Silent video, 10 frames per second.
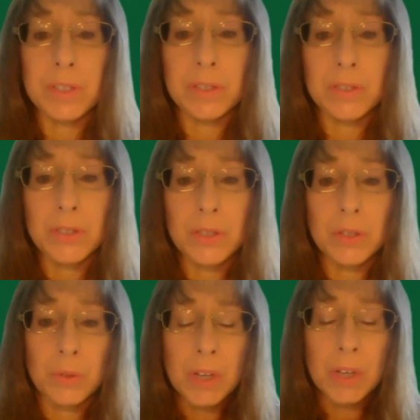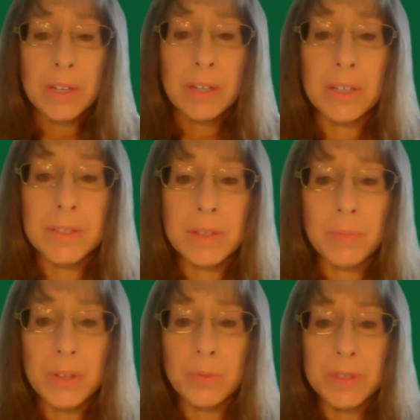into uh,
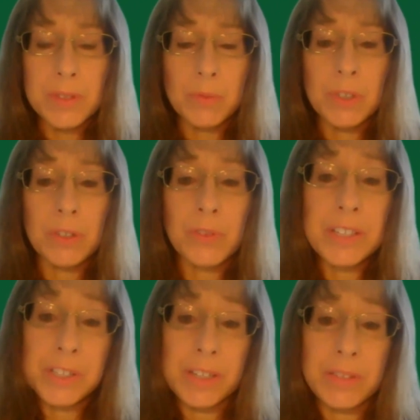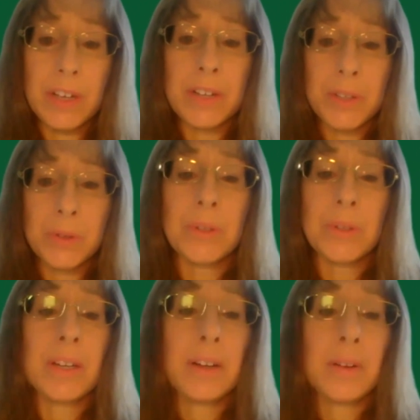something with some real franchise value
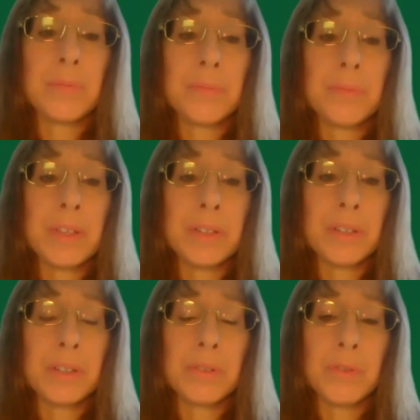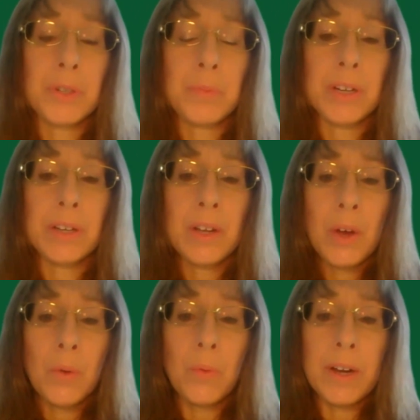um, in, in your footprint.
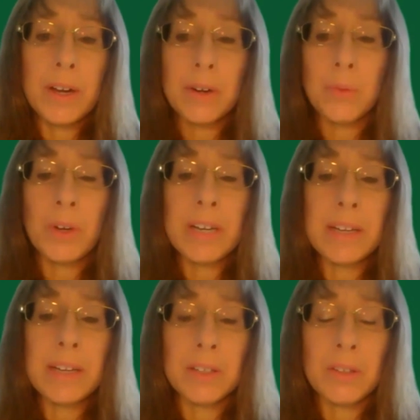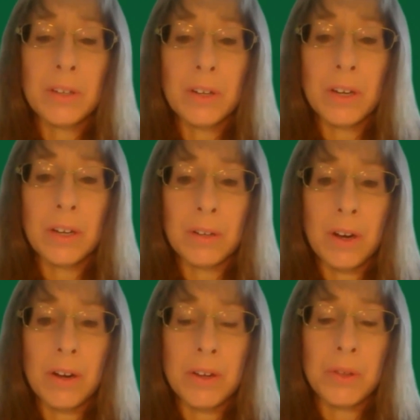Where, what inning uh,
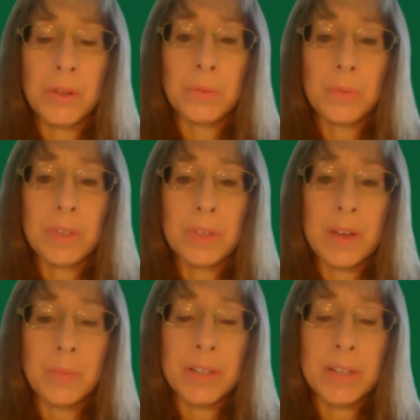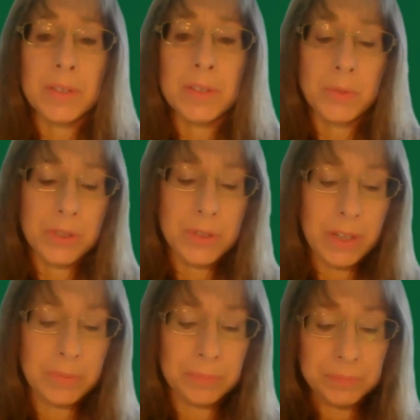are you in that process, would you say?